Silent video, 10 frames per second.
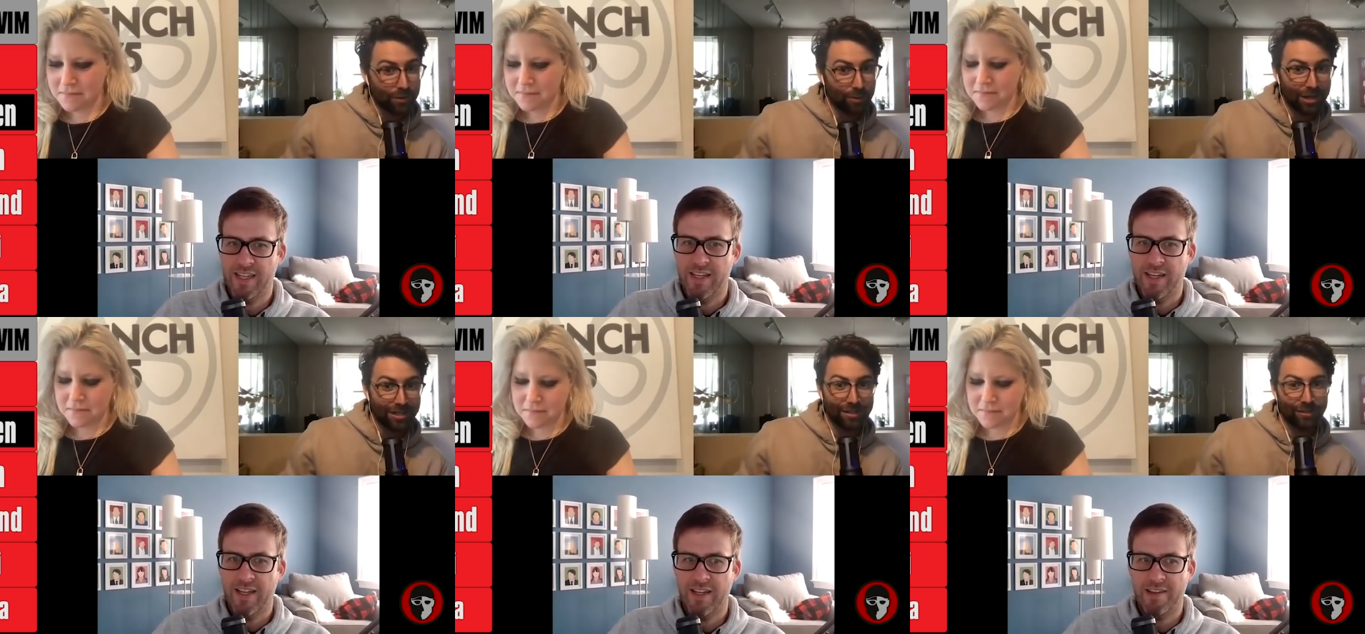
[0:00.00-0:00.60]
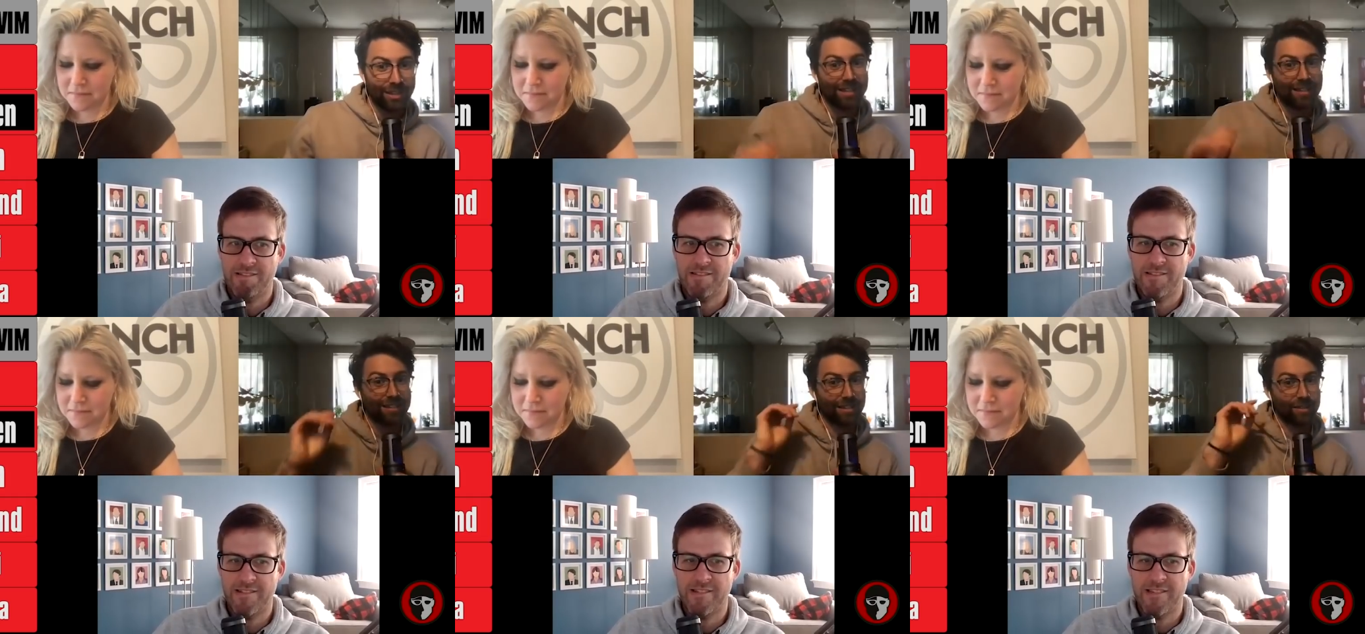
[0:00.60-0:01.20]
Speaker 1: impressive.
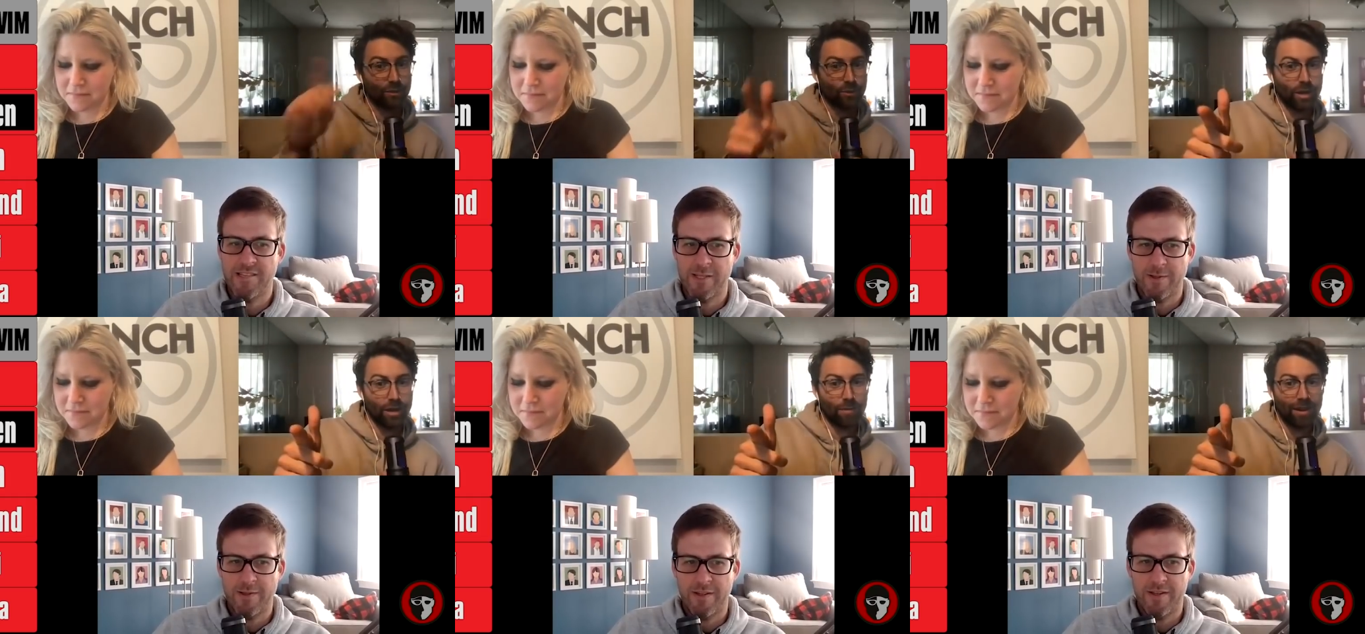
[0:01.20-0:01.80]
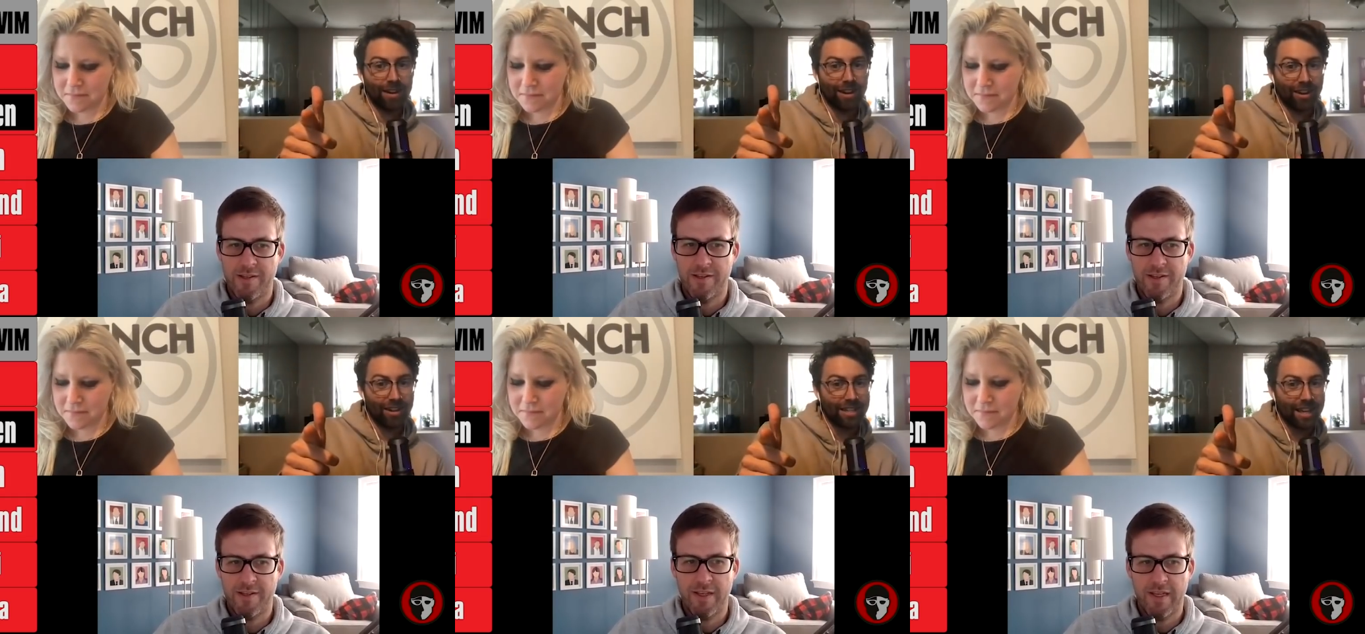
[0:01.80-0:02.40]
Sink or swim
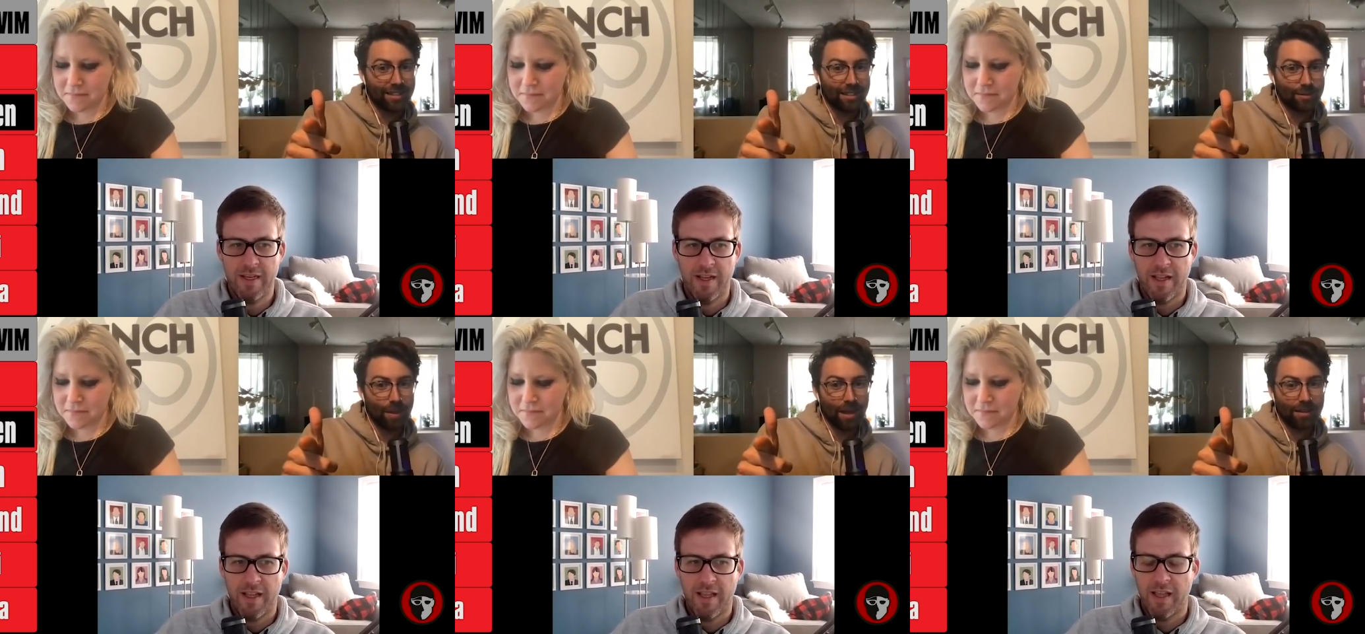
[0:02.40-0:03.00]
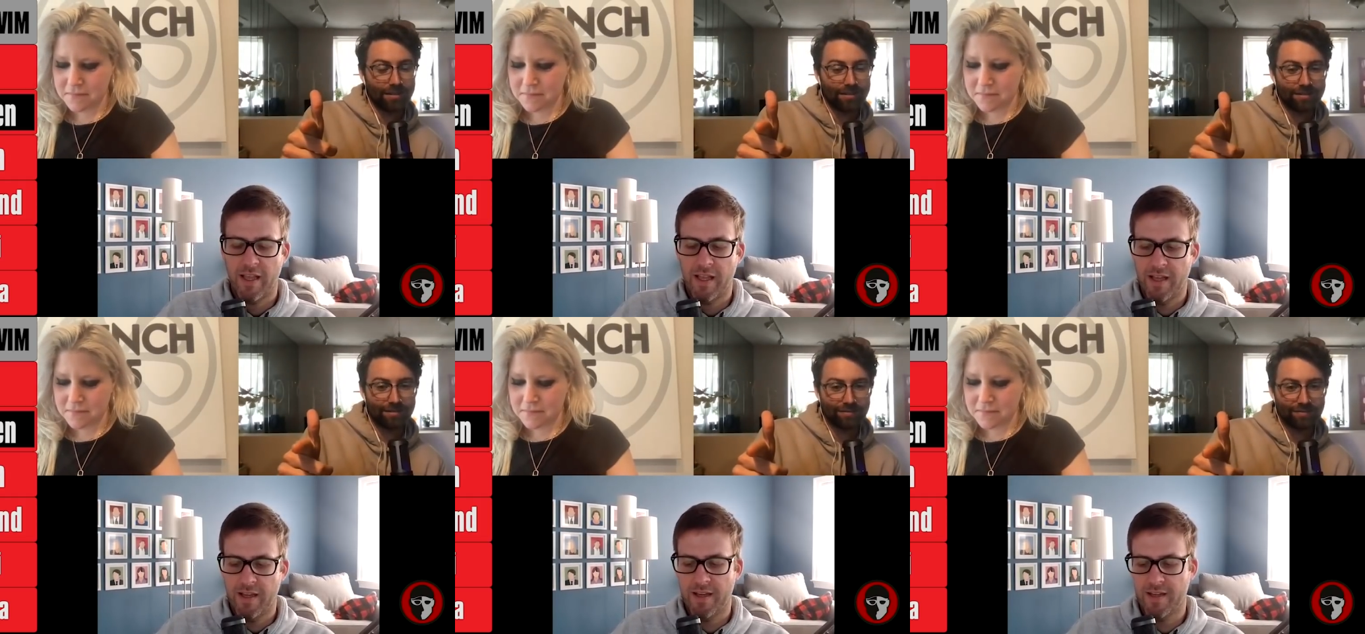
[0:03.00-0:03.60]
on Texas men.
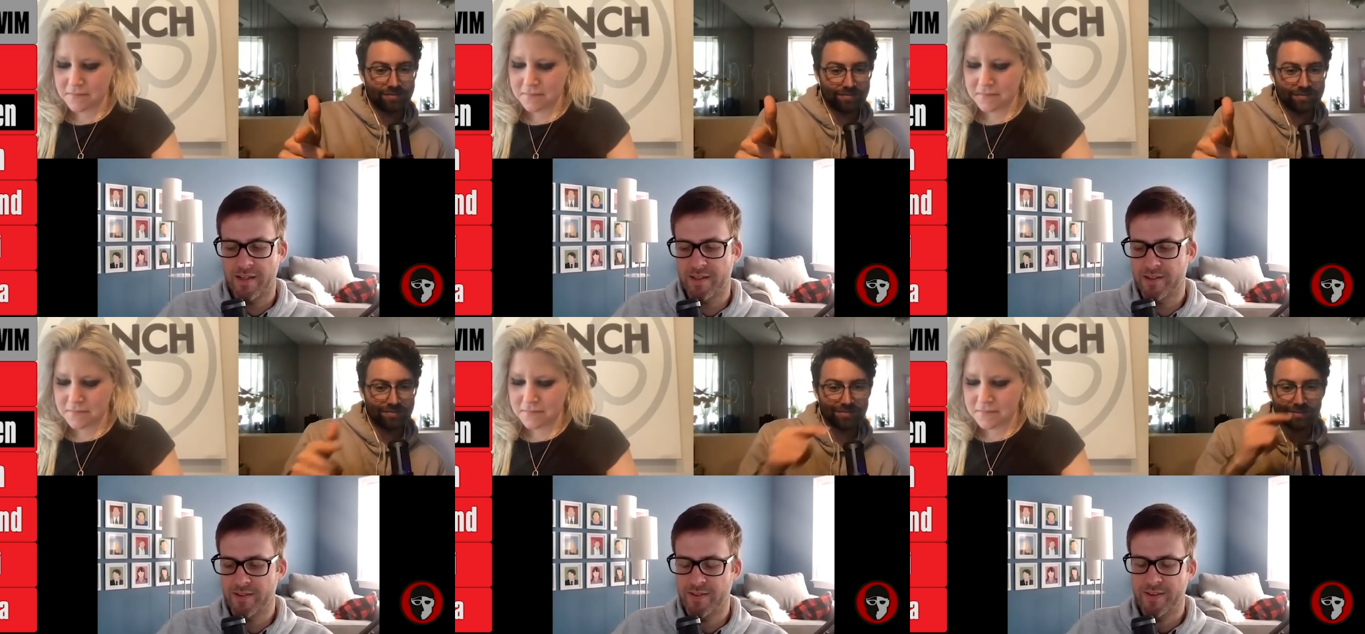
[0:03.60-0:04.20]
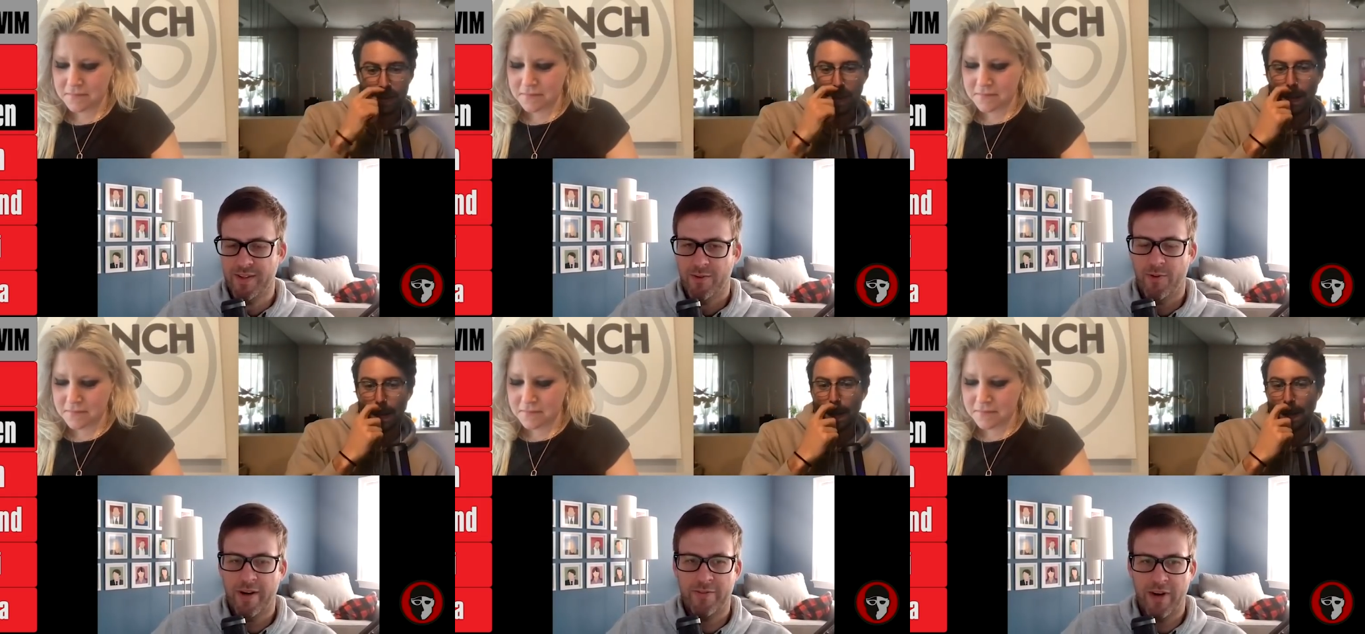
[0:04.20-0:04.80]

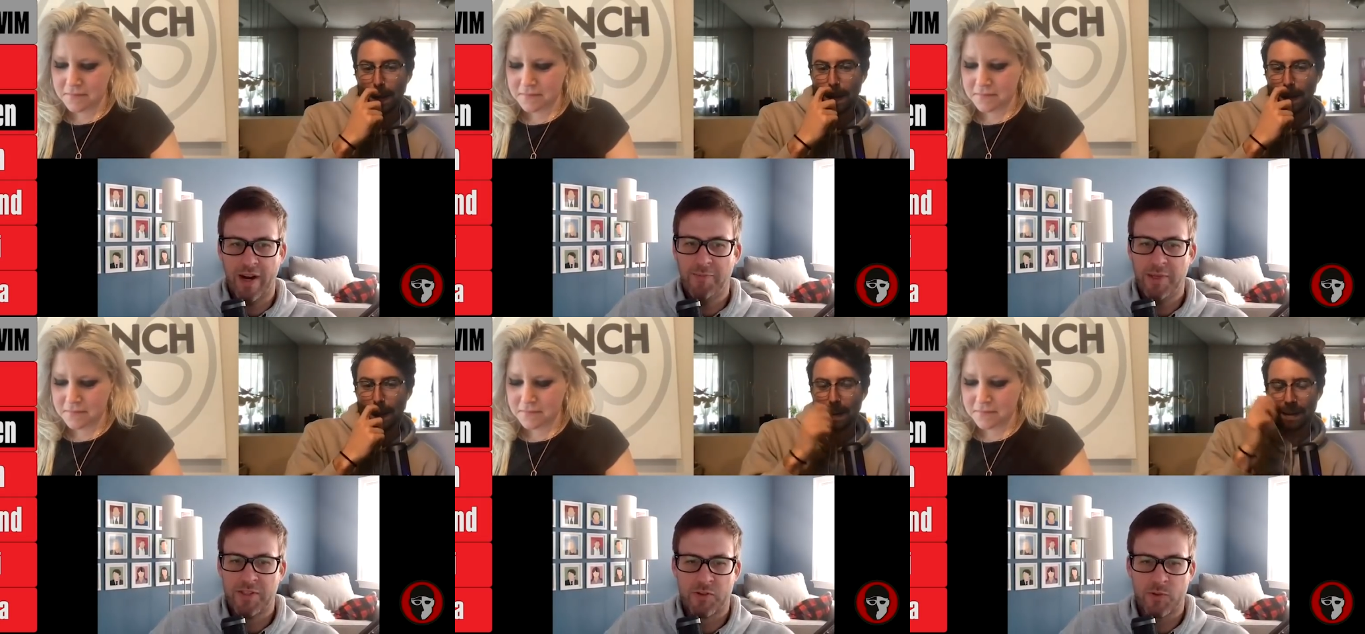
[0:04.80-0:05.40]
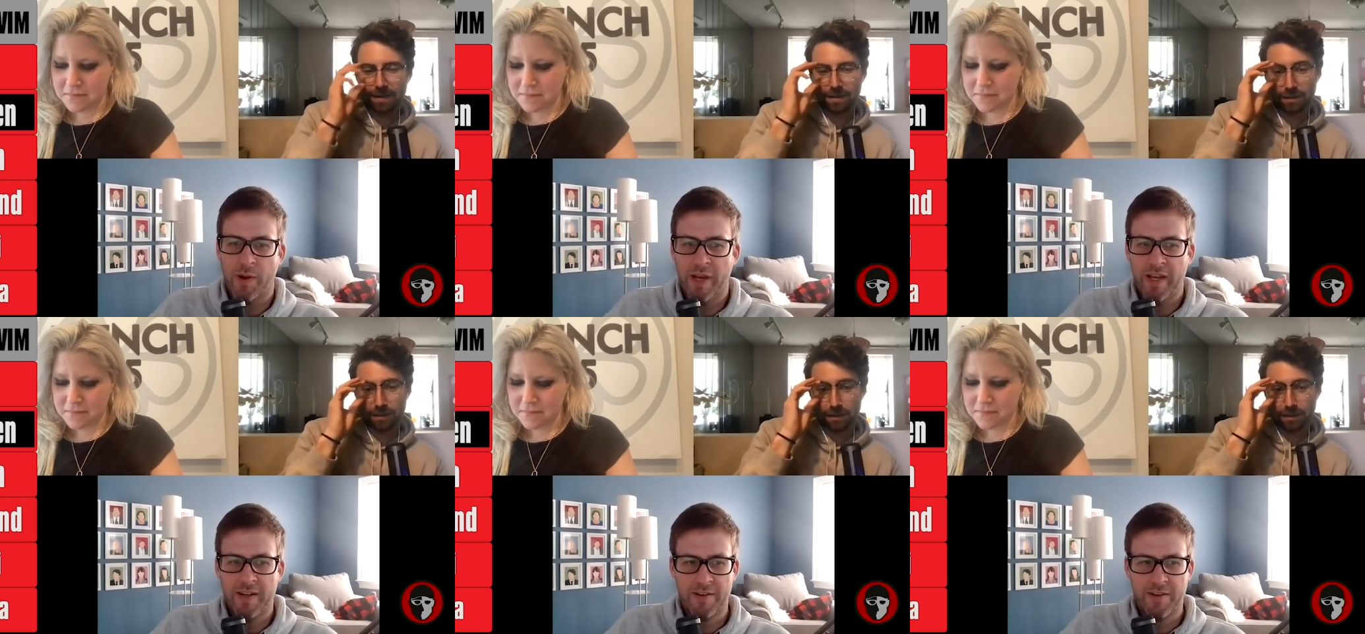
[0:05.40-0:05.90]
Speaker 2: Whatever. I mean, swim it.